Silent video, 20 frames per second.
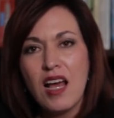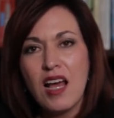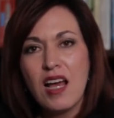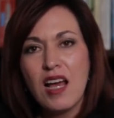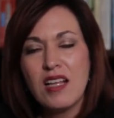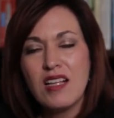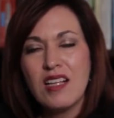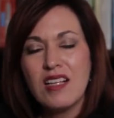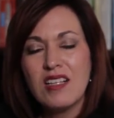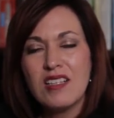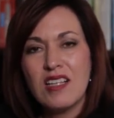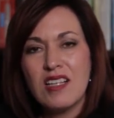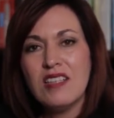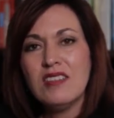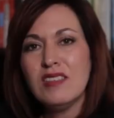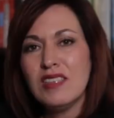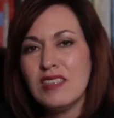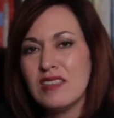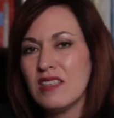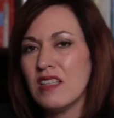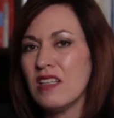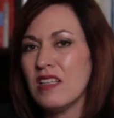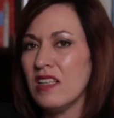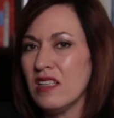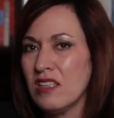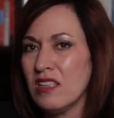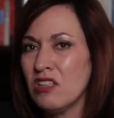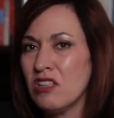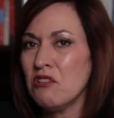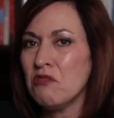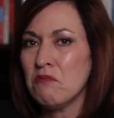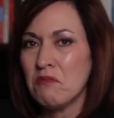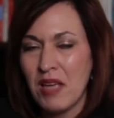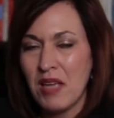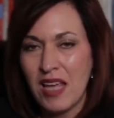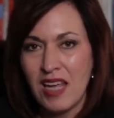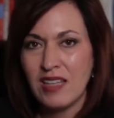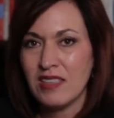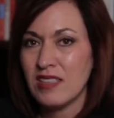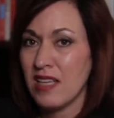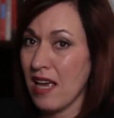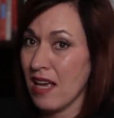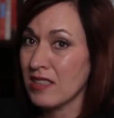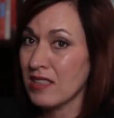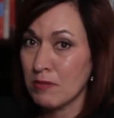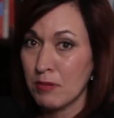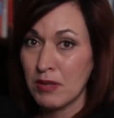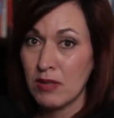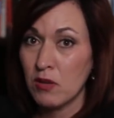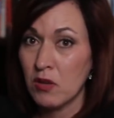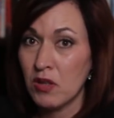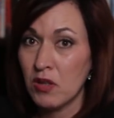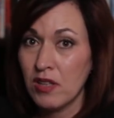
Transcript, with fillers: This is an inhumane tax bill.